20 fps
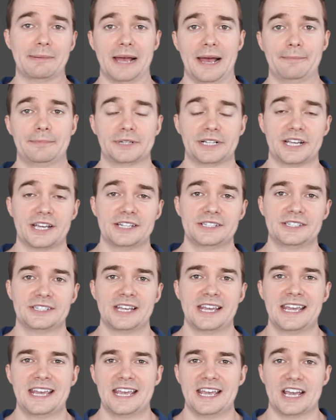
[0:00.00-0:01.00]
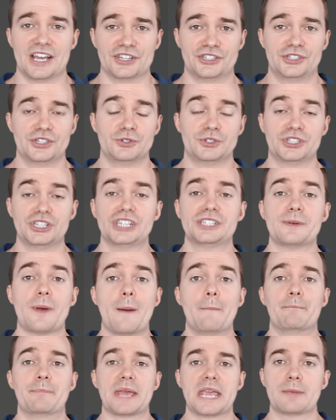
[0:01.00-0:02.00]
applicants is to
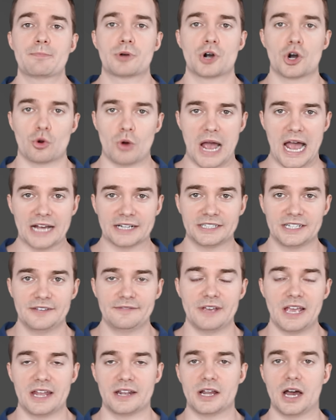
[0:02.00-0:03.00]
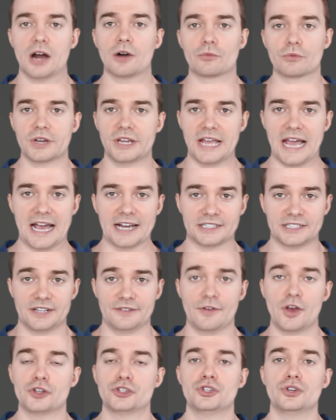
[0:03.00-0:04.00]
just be proactive and not
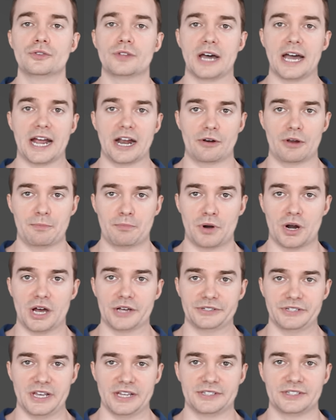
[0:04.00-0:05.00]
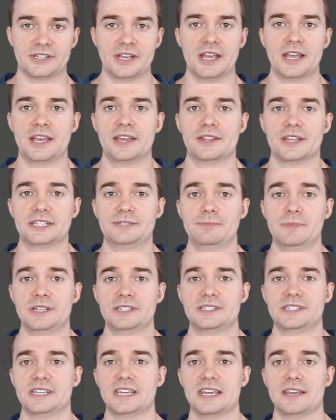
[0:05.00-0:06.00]
reactive to the hiring process. This
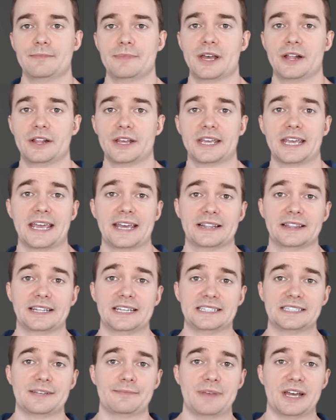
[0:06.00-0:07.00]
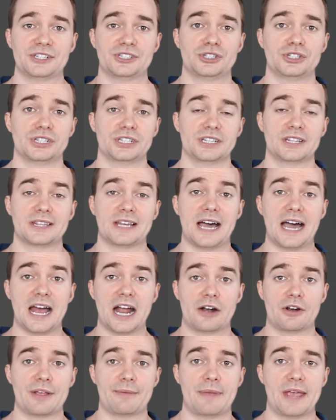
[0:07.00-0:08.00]
means emailing and LinkedIn messaging the
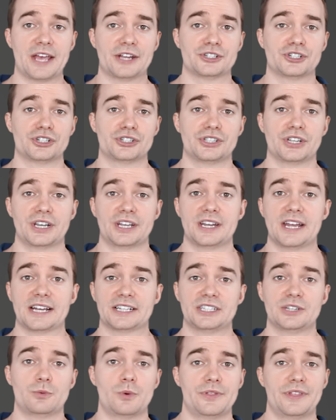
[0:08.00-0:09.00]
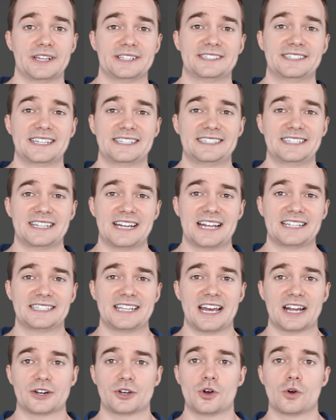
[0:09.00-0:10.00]
hiring managers and connecting with existing
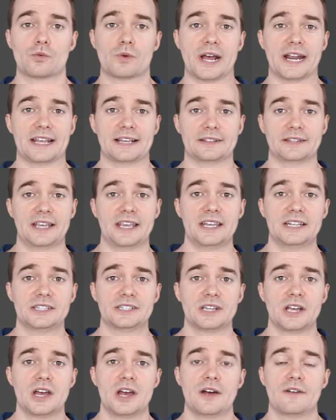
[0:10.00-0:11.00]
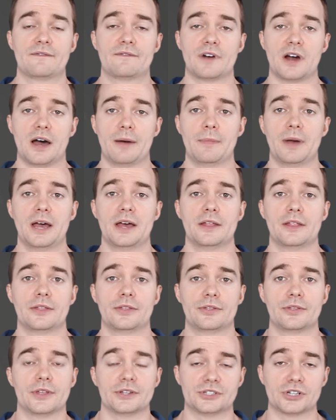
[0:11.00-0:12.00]
technical writing leads from
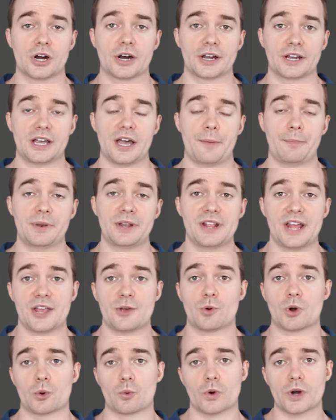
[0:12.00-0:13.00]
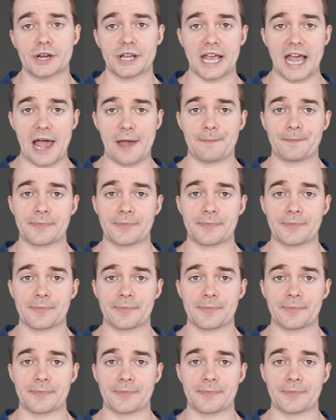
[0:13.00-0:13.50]
the target company that you want to work at.